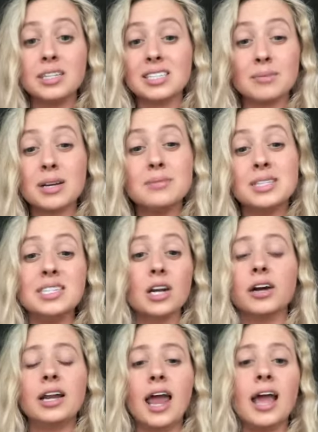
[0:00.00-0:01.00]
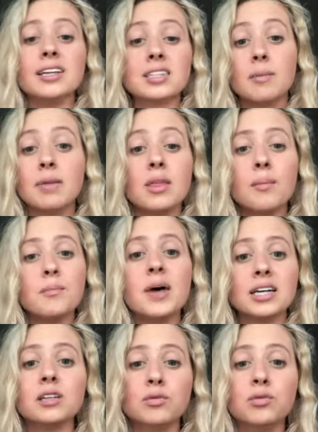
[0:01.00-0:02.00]
Sometimes dairy and eggs can be the
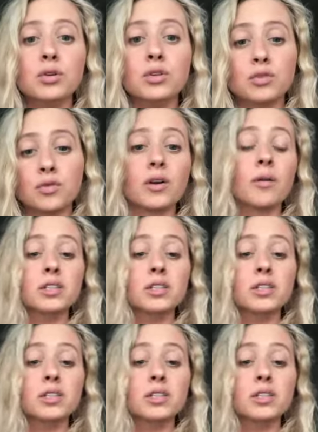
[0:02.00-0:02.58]
best foods for